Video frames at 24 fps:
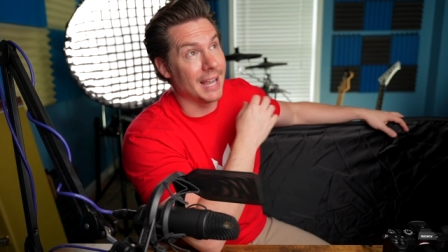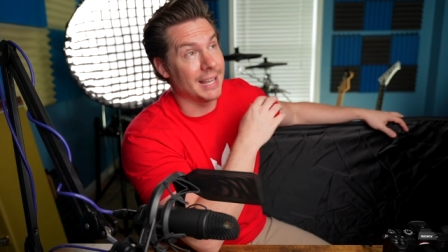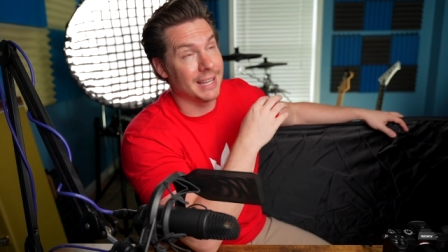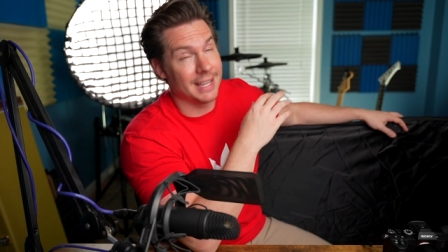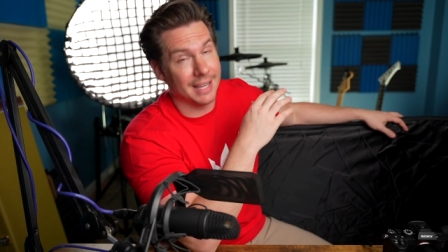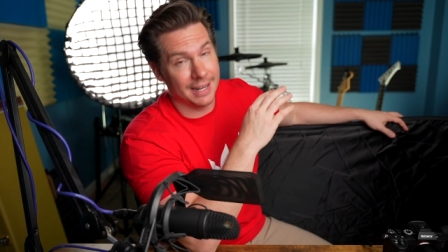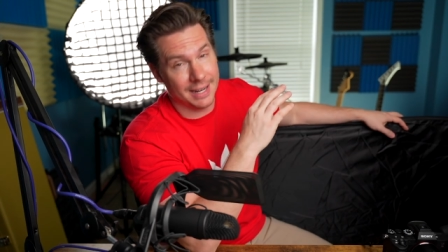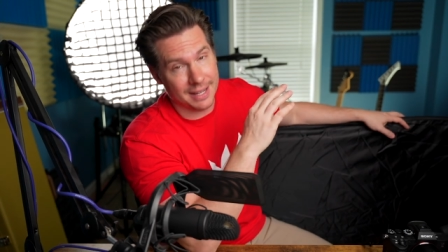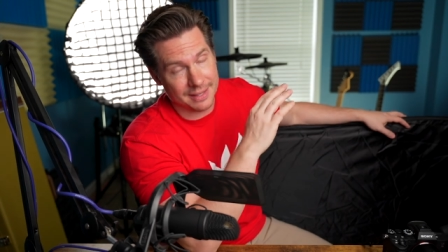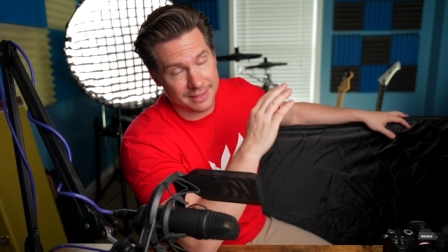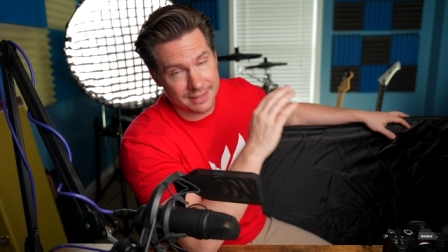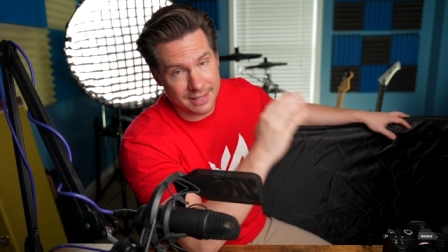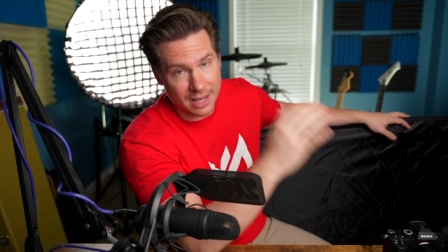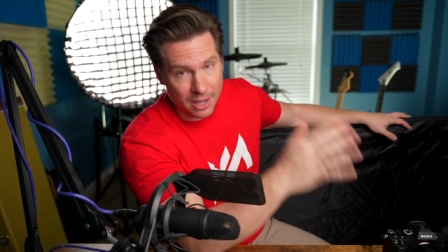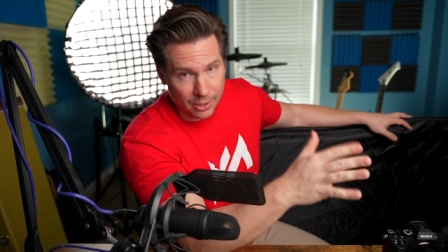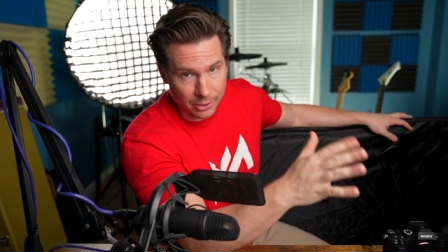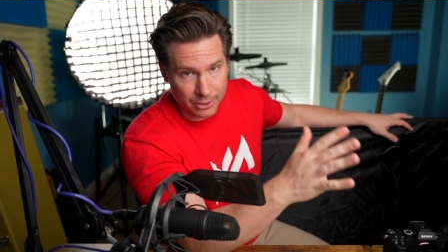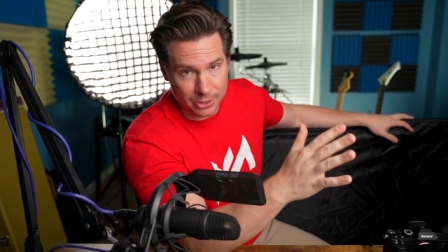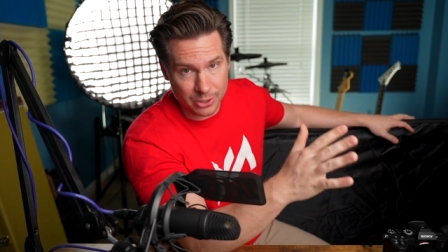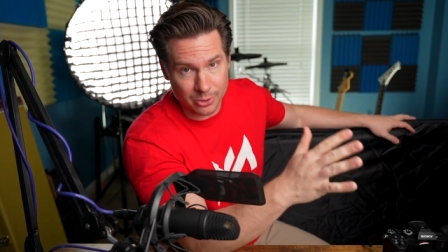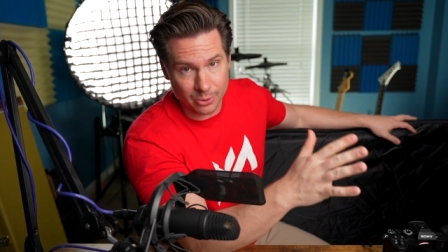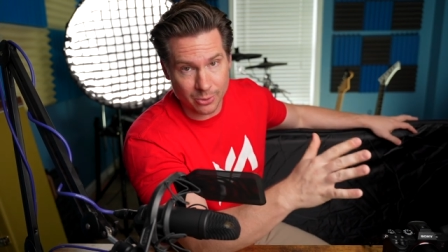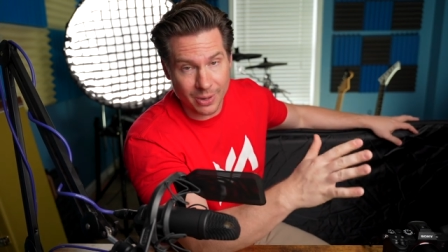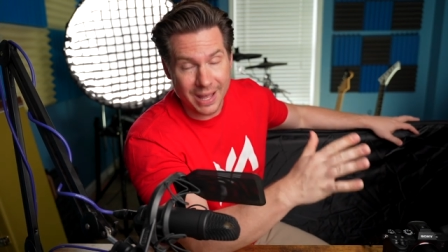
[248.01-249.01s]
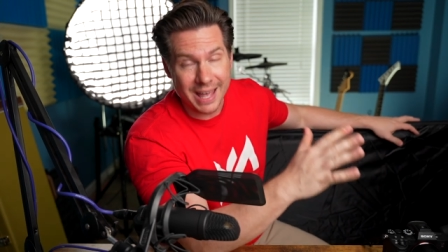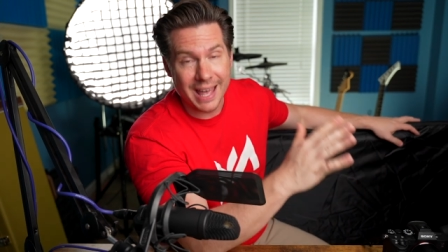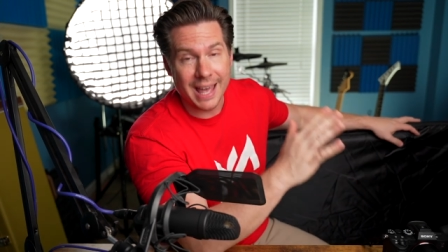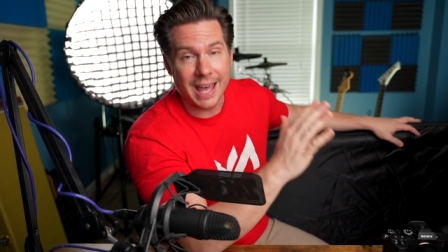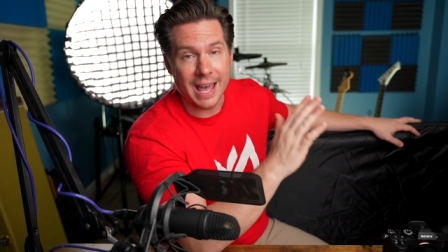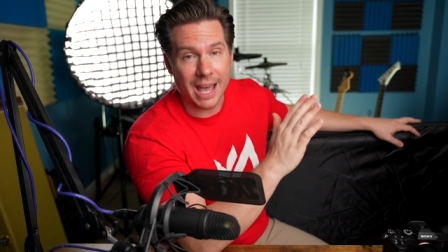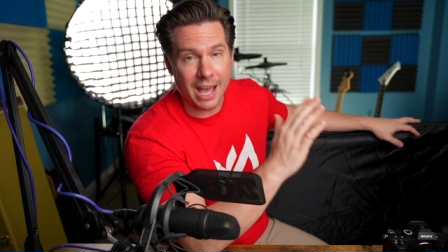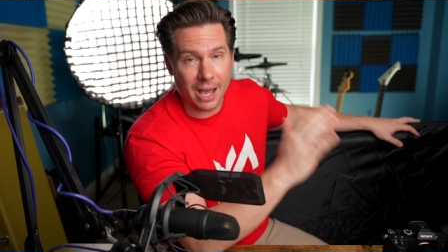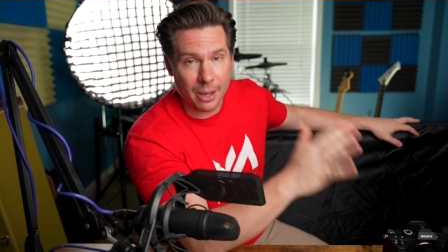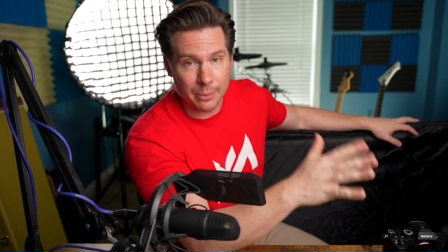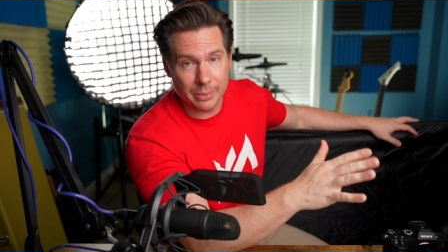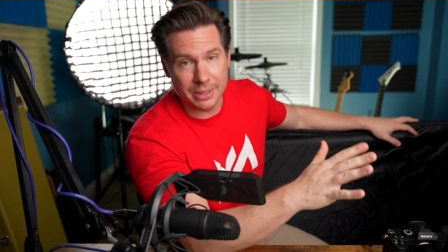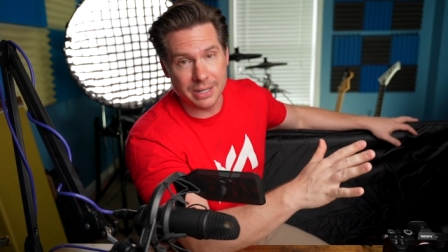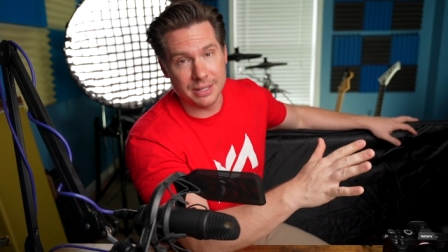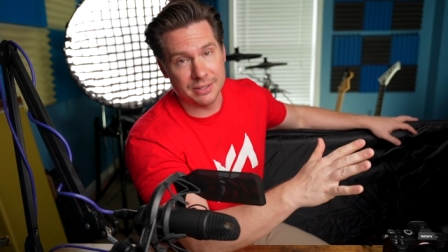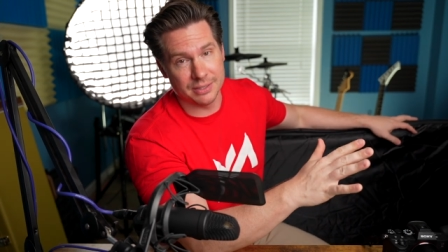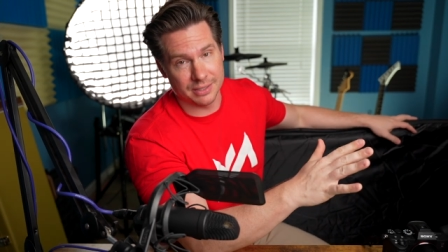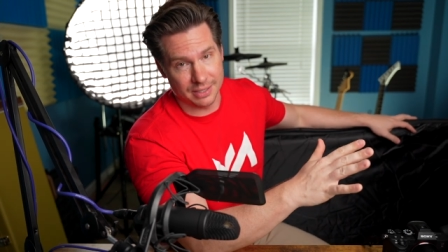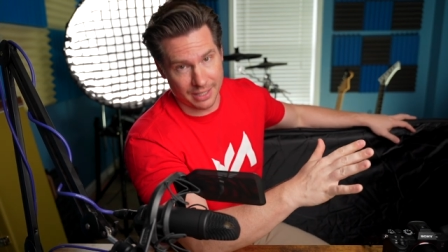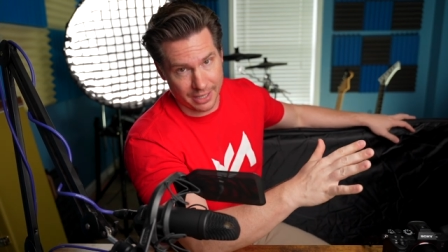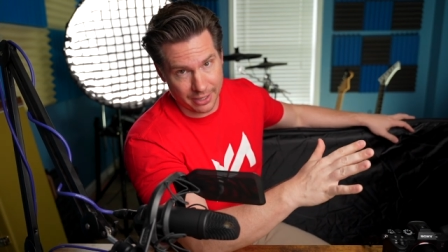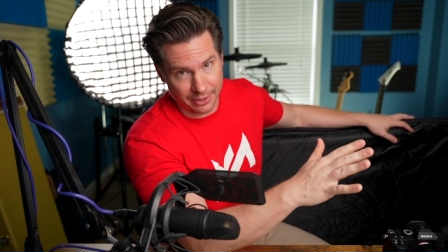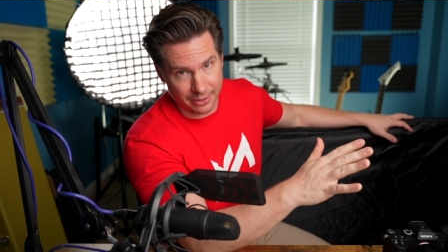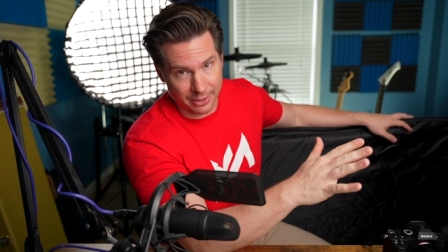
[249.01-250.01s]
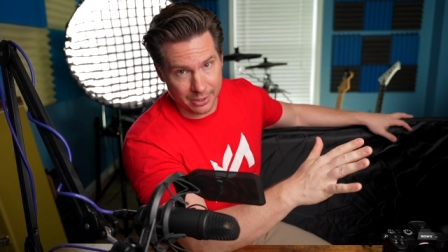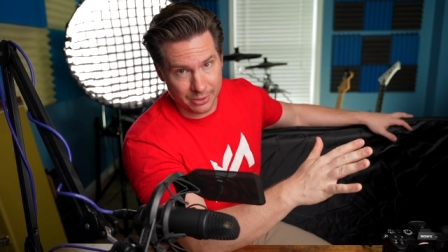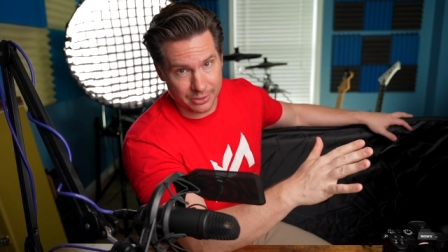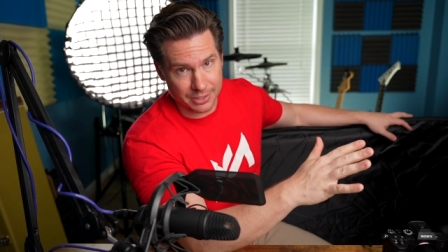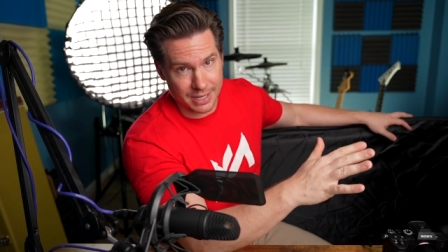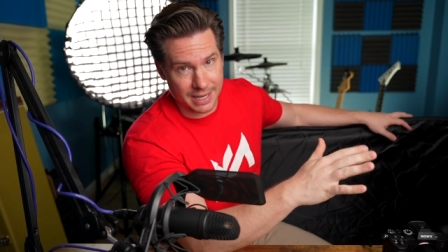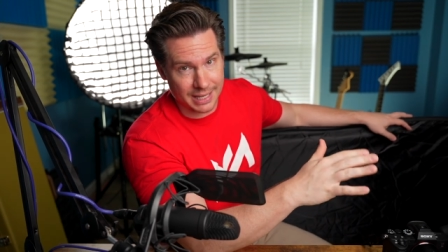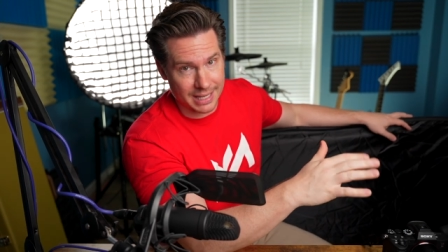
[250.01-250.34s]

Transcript: I cannot tell you how many scenarios